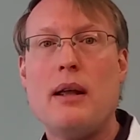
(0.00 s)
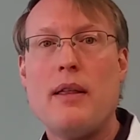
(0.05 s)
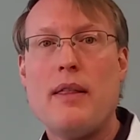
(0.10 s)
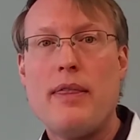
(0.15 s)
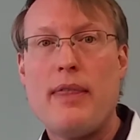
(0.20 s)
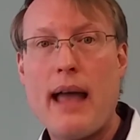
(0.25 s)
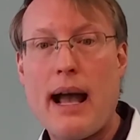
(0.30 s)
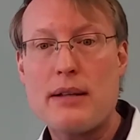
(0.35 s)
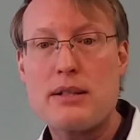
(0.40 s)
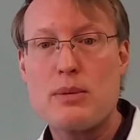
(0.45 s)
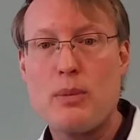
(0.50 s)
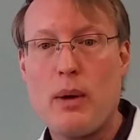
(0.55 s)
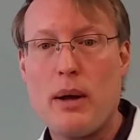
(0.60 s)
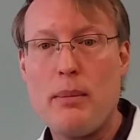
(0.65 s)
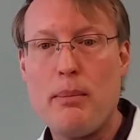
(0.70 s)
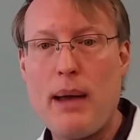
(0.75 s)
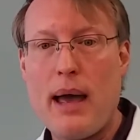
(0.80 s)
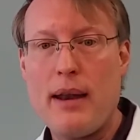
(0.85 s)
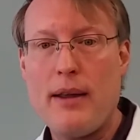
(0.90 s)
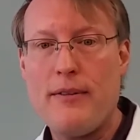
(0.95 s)
That's one
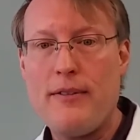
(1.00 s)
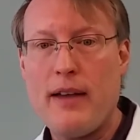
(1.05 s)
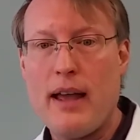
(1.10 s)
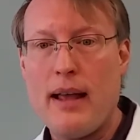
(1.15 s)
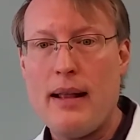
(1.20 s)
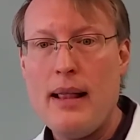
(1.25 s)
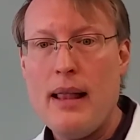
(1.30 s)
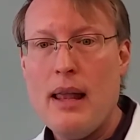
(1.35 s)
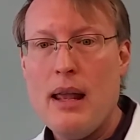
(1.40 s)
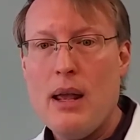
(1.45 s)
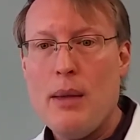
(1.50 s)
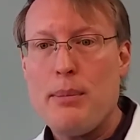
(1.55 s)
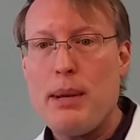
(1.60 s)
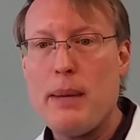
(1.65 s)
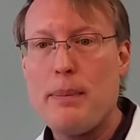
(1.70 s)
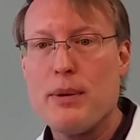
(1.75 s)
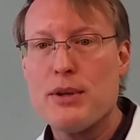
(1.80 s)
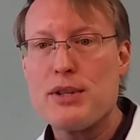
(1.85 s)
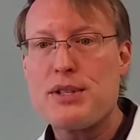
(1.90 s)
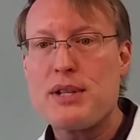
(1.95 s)
benefit.
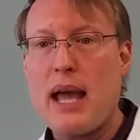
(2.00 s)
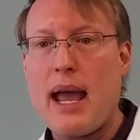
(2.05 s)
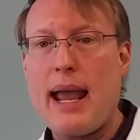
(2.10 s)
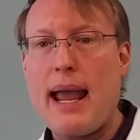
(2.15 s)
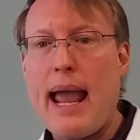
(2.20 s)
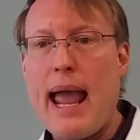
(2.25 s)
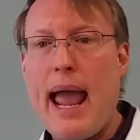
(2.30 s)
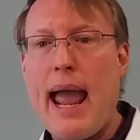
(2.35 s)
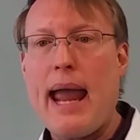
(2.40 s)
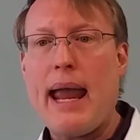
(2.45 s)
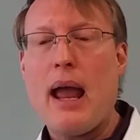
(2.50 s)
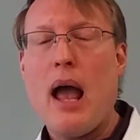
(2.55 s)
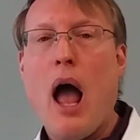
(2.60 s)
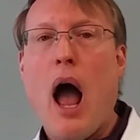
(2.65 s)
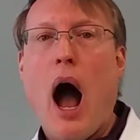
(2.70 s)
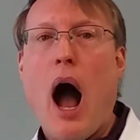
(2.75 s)
People say, hey,